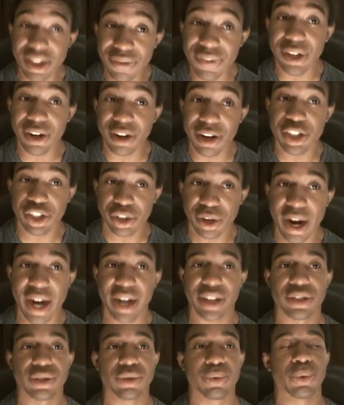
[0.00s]
even our
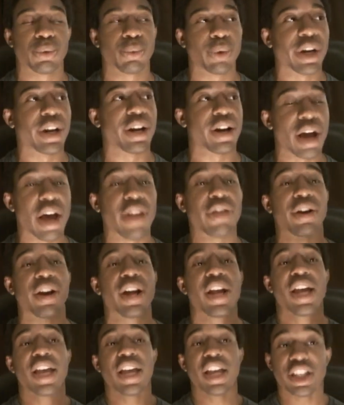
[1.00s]
interactions with one
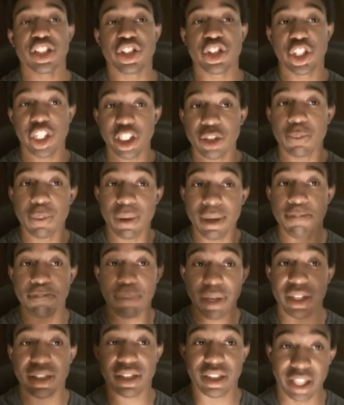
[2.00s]
another is just one
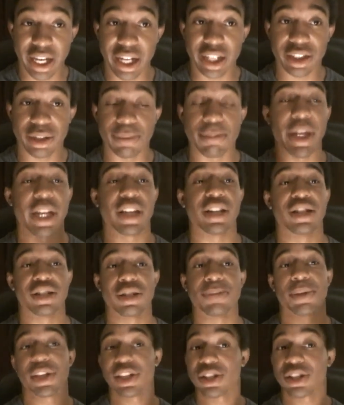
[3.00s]
big selection mechanism,